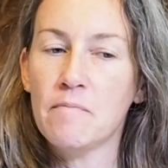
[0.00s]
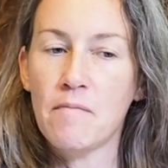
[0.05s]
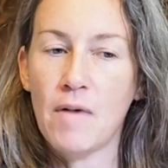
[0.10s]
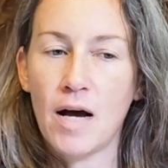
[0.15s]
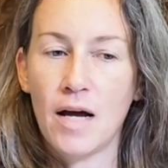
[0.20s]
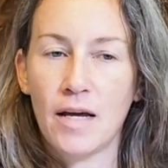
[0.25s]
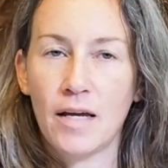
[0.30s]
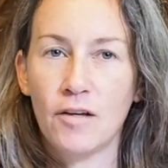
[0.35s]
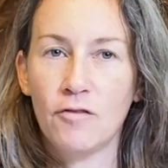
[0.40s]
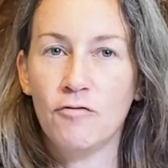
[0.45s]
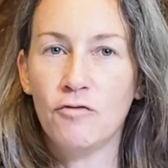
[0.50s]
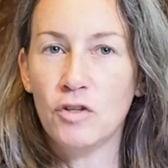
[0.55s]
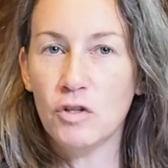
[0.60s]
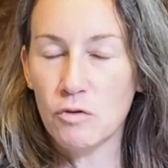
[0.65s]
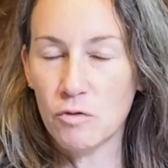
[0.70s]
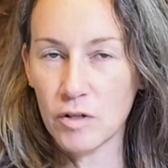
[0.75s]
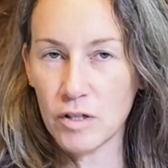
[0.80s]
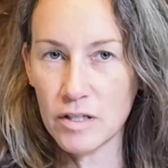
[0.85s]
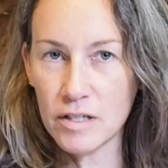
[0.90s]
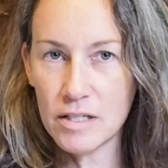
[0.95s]
my
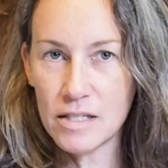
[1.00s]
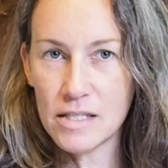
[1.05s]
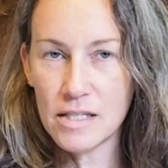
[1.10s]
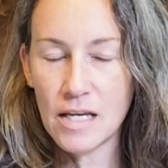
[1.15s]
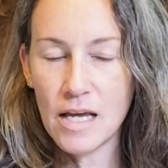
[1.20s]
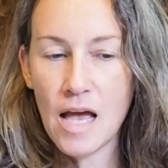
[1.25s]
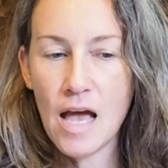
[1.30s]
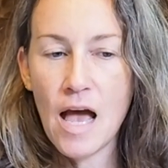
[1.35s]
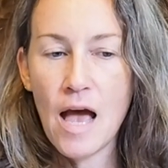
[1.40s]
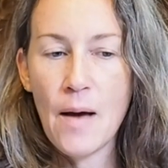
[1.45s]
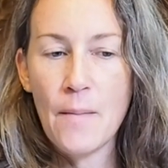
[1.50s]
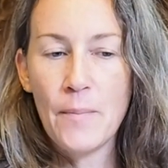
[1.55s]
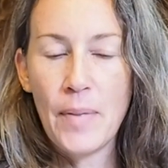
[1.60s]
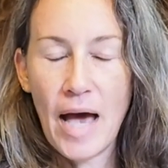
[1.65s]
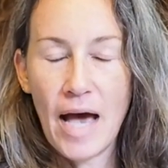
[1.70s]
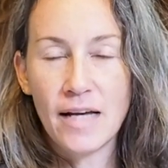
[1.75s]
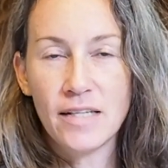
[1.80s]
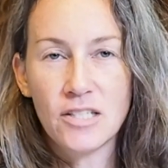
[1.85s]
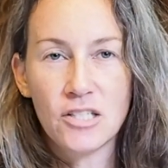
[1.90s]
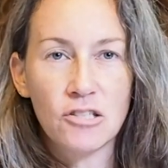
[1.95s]
viewers
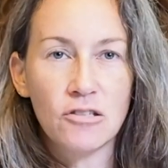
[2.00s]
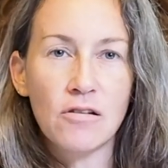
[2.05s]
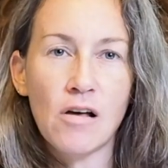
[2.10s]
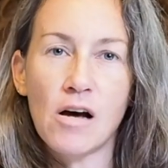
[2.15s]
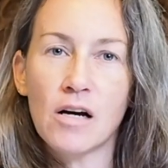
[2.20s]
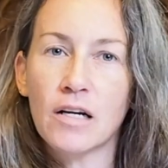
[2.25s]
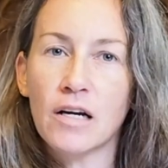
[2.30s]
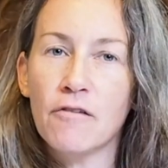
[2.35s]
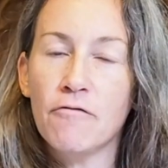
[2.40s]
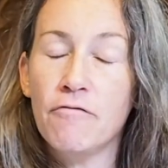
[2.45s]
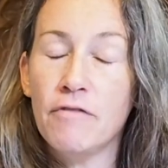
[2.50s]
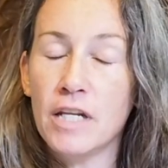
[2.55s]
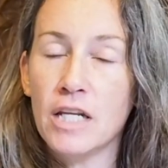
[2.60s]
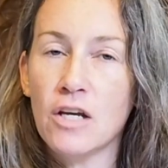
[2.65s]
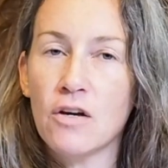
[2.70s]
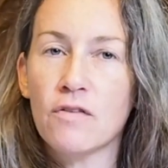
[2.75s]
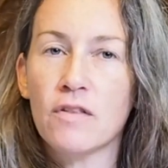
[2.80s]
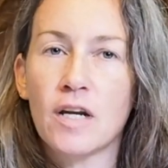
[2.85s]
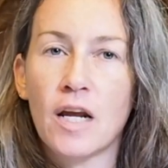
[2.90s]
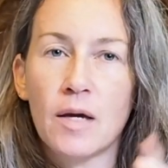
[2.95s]
passed along a
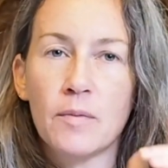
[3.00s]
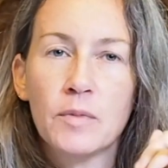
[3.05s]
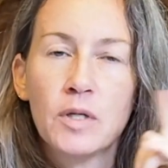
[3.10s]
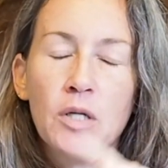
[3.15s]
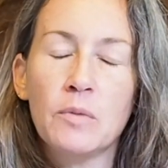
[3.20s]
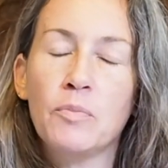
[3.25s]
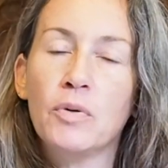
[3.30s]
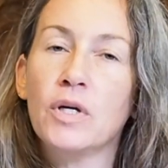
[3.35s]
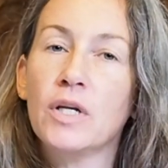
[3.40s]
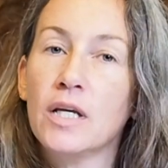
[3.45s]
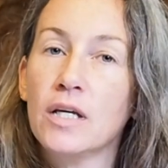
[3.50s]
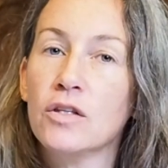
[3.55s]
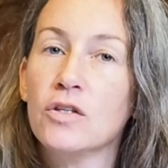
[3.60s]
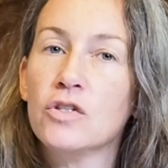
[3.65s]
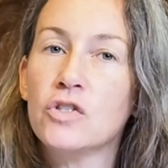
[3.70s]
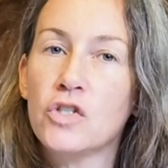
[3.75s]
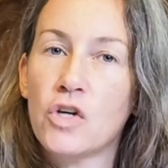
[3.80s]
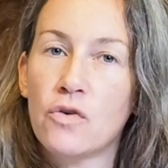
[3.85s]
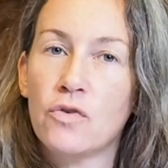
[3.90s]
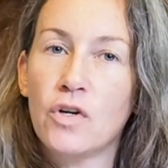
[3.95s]
video that I'm going to put in the
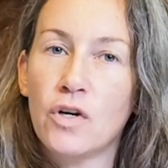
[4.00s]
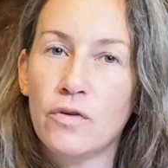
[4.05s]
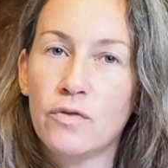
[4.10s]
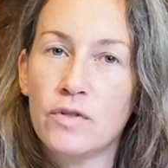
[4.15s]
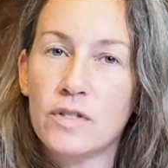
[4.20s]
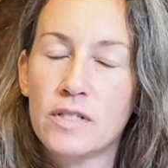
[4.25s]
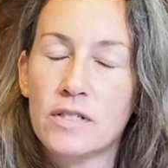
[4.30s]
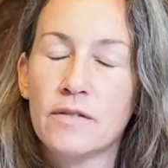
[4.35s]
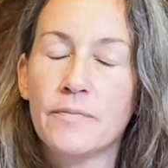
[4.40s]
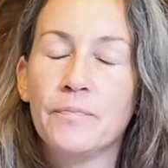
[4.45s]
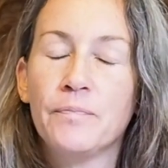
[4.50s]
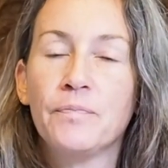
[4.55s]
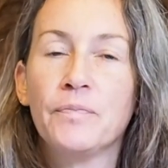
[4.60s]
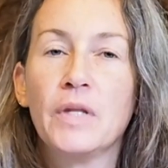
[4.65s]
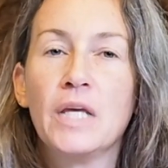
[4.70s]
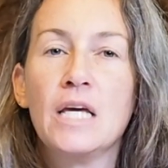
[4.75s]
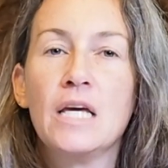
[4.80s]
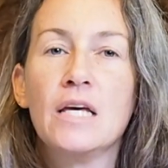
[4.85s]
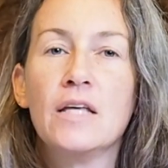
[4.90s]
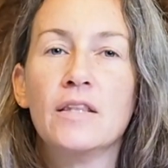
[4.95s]
show notes
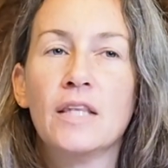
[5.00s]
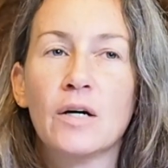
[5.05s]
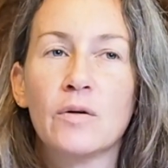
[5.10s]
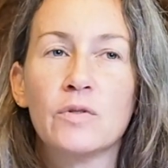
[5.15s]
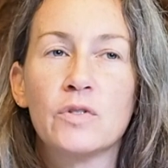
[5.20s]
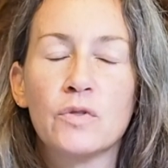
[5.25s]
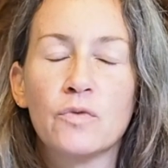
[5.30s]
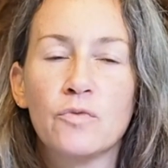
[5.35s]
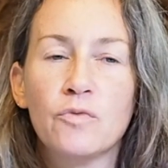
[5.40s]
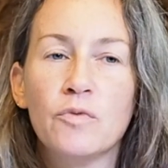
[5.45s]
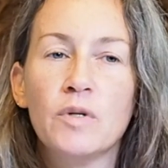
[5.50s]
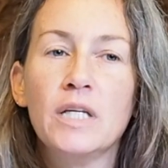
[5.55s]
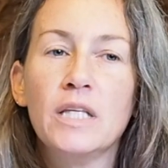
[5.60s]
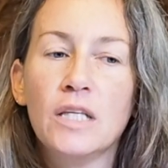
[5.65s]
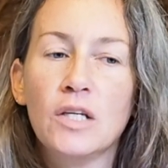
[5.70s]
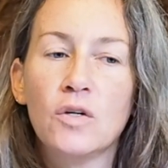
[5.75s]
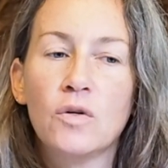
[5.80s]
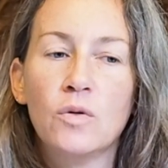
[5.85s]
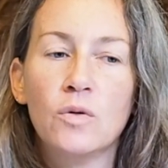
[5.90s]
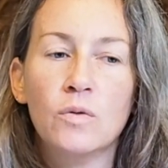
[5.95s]
that was a
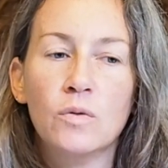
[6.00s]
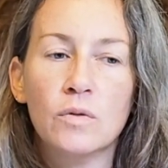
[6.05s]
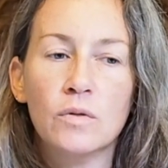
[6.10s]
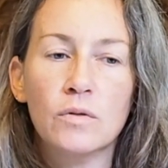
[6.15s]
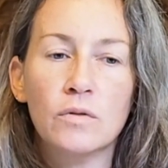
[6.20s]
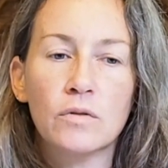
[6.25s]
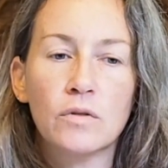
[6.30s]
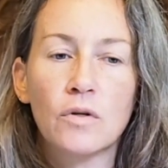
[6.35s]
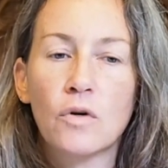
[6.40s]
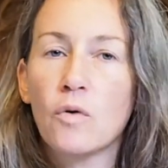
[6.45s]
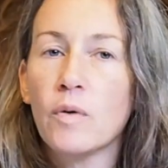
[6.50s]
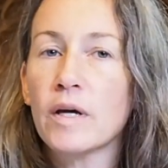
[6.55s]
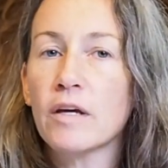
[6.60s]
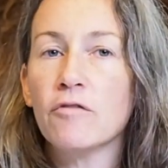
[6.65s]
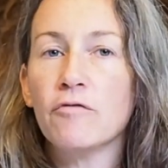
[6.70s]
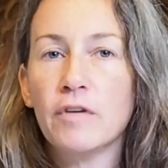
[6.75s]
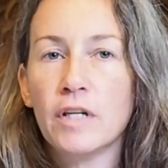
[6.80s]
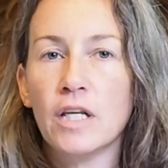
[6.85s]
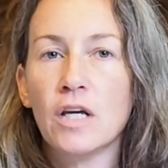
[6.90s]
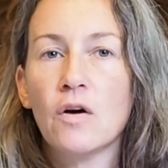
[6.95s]
really cool quick
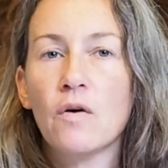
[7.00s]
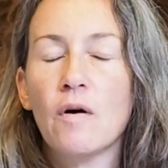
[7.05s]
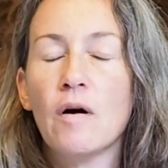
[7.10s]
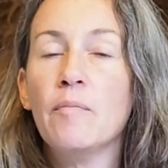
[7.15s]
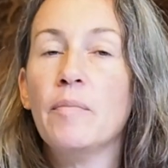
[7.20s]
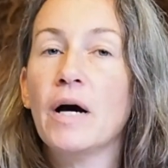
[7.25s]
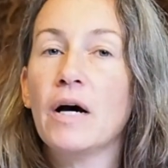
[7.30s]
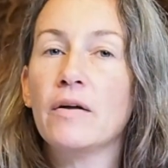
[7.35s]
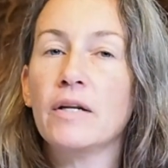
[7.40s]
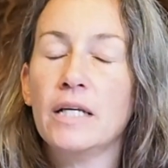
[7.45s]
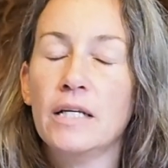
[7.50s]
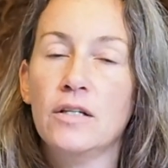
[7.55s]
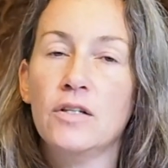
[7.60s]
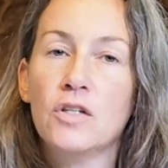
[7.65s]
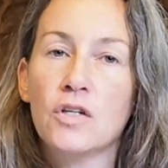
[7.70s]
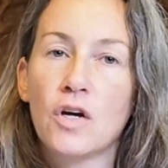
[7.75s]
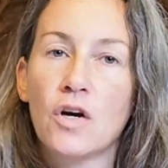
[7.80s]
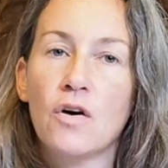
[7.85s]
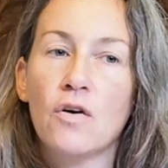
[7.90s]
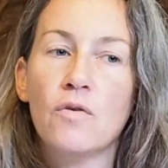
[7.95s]
video about
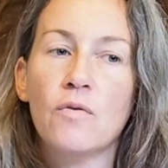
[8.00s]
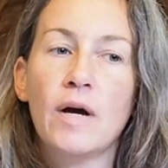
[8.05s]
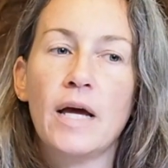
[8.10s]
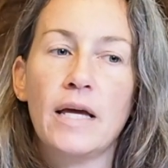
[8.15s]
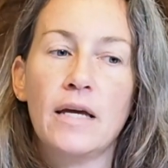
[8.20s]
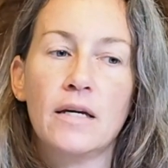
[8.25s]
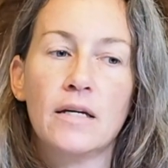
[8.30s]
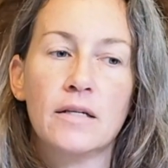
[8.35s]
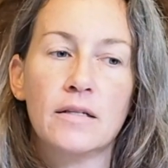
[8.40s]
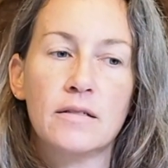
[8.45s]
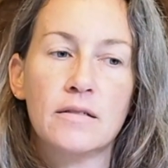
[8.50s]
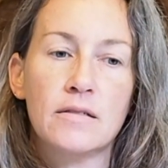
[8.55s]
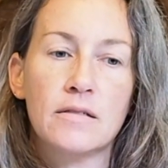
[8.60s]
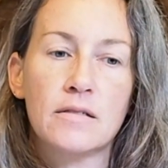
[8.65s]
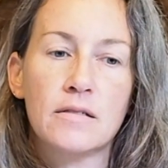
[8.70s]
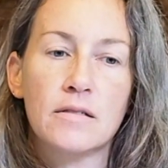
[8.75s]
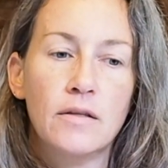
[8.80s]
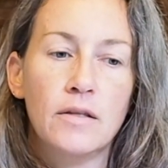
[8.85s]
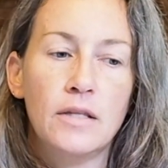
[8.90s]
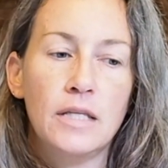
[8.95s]
indigo
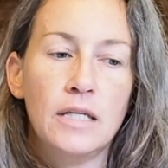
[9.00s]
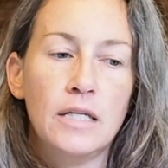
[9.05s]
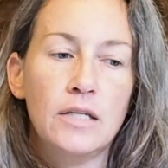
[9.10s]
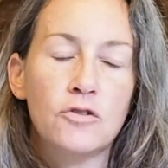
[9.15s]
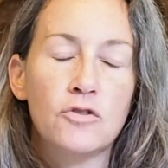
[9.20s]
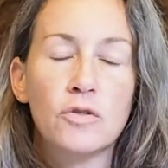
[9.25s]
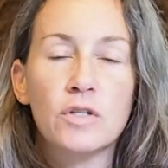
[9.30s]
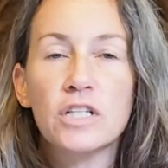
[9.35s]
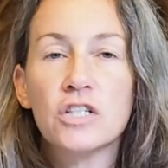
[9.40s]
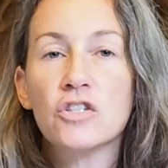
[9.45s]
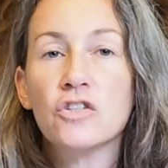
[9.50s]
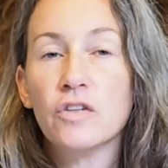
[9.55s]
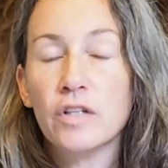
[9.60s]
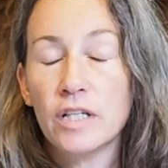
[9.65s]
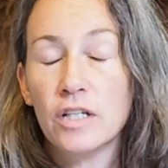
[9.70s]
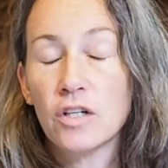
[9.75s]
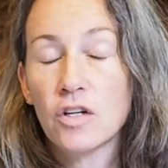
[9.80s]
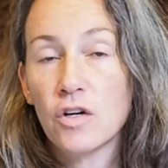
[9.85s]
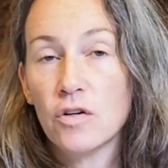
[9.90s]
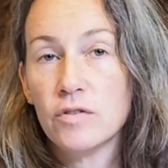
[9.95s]
and the traditional
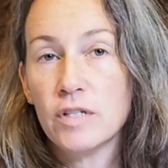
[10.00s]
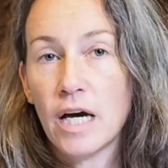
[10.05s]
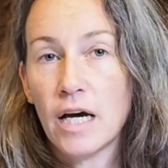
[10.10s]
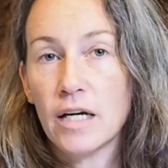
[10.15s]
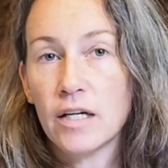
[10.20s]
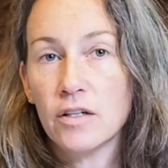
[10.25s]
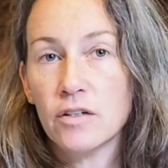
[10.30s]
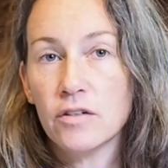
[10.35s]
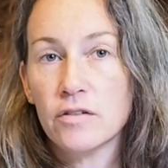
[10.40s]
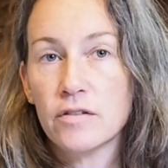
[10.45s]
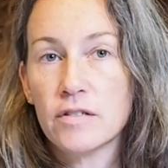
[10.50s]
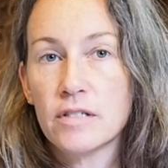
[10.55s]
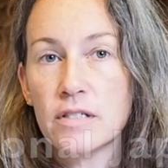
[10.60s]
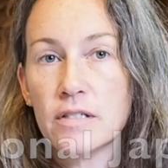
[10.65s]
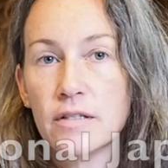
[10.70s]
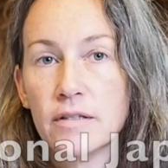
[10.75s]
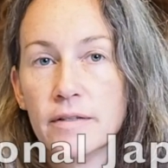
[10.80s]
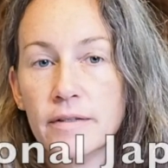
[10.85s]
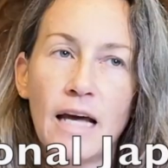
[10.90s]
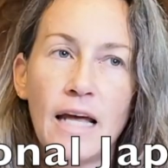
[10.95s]
indigo
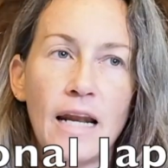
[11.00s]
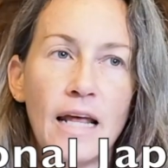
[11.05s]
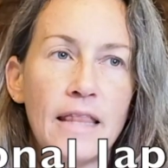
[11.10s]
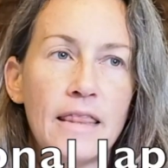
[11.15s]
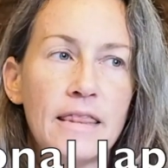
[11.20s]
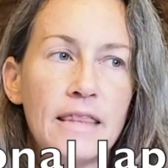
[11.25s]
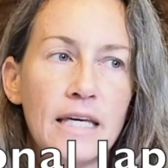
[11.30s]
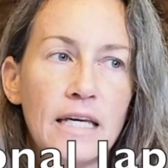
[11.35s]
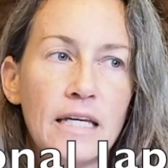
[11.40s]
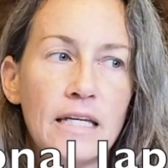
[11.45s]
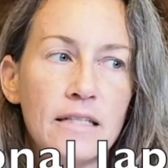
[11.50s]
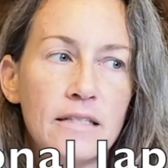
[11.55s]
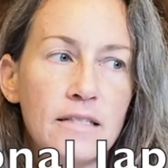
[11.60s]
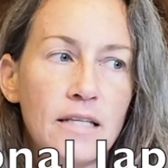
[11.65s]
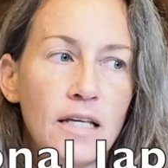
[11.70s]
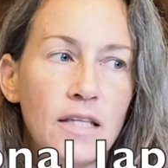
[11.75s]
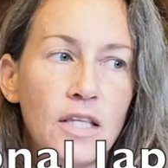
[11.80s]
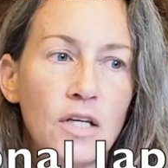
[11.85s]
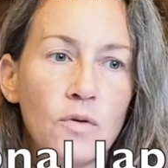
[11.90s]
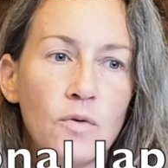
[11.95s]
dyers and I think it
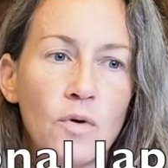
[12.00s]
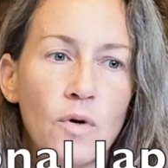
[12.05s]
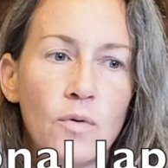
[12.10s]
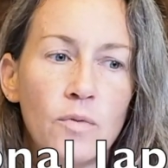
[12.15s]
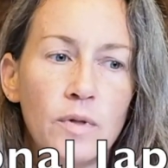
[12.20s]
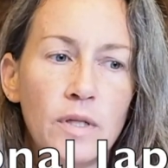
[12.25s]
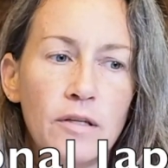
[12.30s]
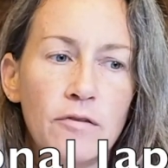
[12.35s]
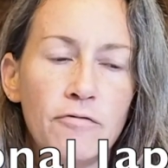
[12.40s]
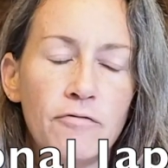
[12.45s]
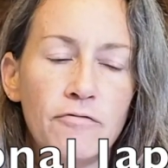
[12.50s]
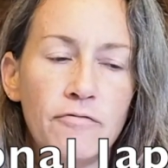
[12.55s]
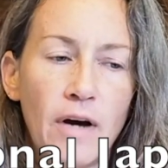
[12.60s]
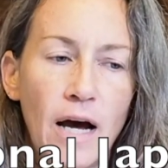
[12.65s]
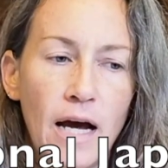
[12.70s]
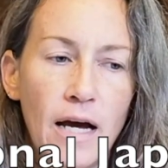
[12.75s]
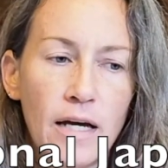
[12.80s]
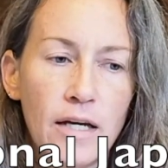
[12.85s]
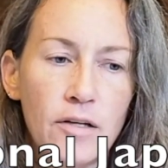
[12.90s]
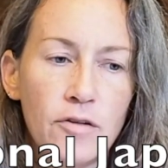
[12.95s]
said there were only
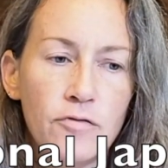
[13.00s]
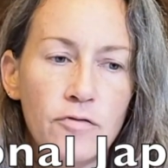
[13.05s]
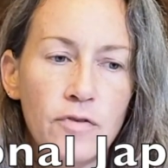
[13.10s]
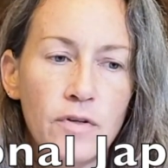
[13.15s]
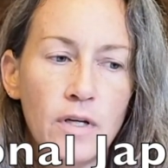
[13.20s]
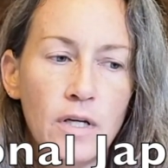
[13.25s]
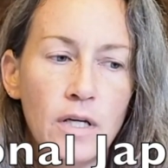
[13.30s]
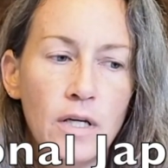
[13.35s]
five